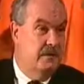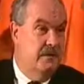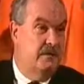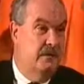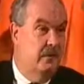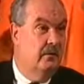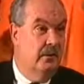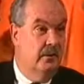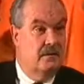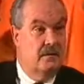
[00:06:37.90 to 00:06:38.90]
hopelessness
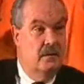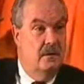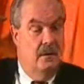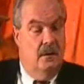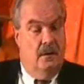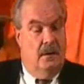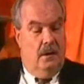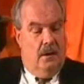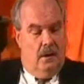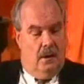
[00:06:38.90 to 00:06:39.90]
and loneliness?
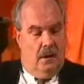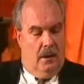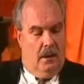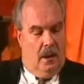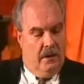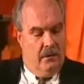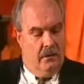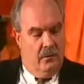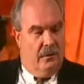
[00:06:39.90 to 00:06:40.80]
I